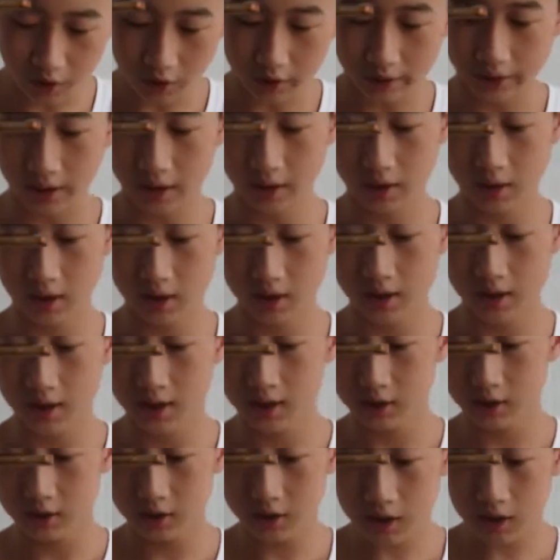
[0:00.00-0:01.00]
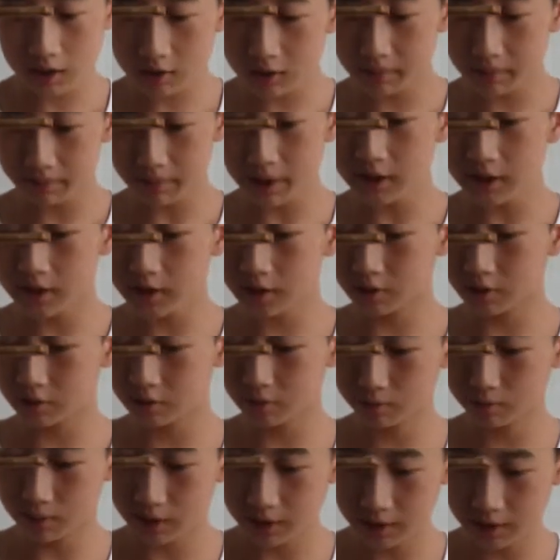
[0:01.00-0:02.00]
Okay, so now it's
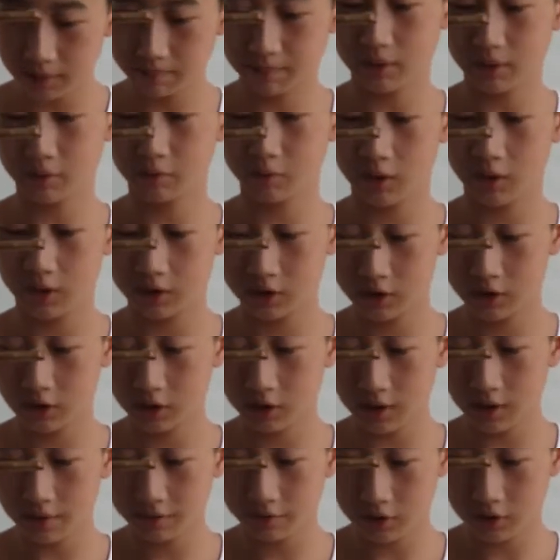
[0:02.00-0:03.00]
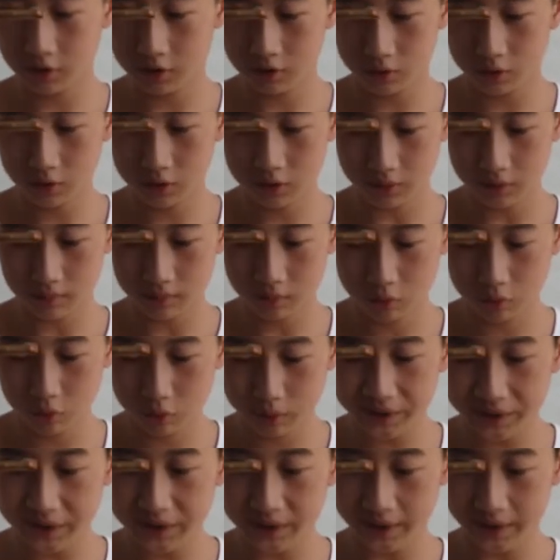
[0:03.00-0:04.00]
basically ready, but we still have to do some
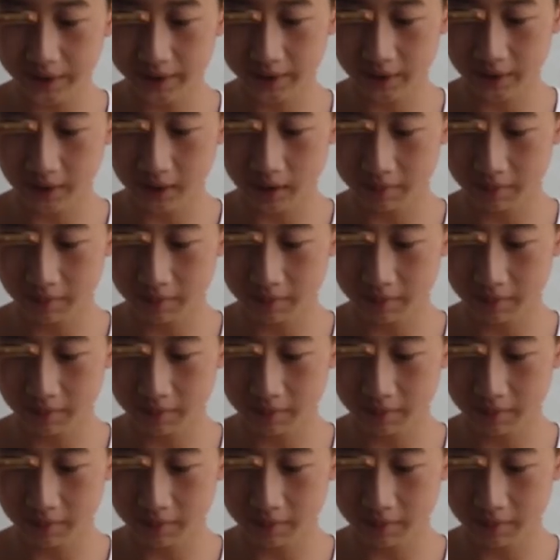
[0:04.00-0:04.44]
tweaking